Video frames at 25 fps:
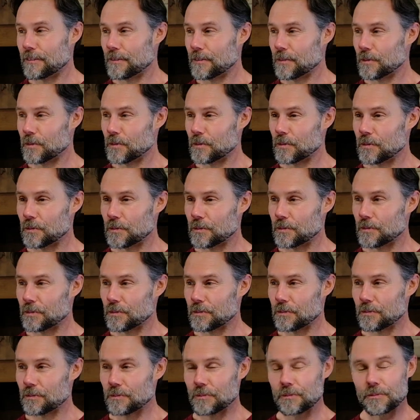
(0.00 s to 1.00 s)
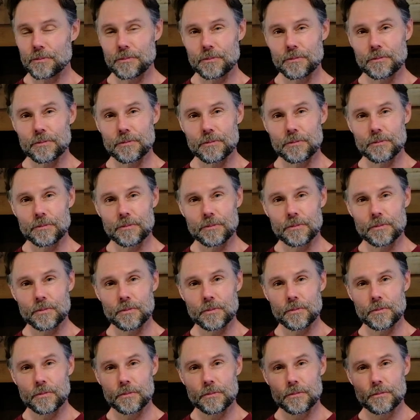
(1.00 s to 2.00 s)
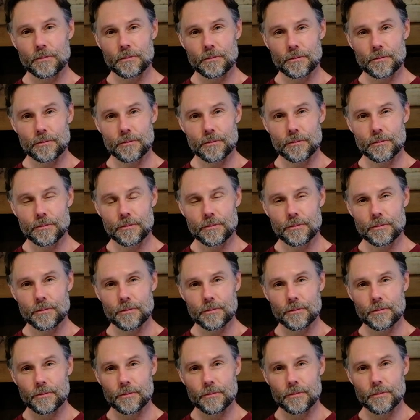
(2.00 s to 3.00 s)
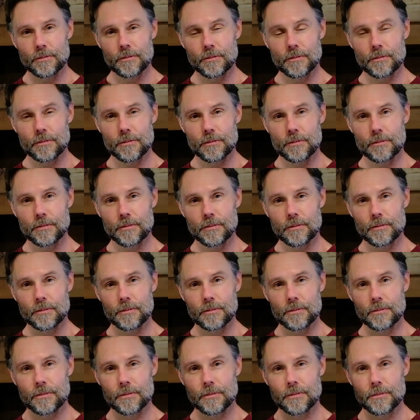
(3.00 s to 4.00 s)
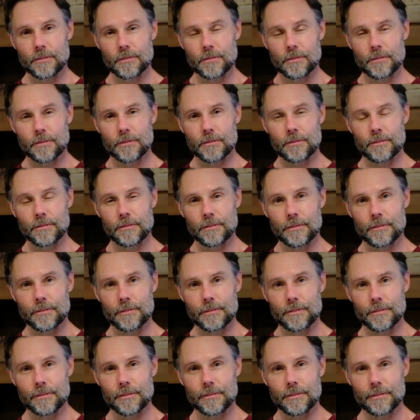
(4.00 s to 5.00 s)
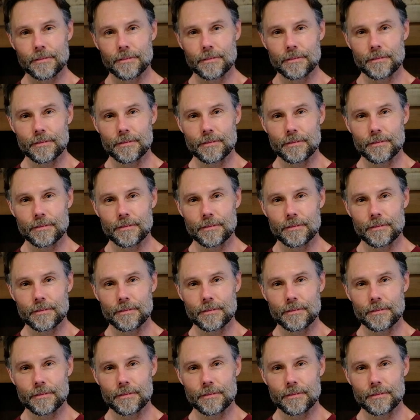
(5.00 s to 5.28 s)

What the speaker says: No words are spoken by the person on screen.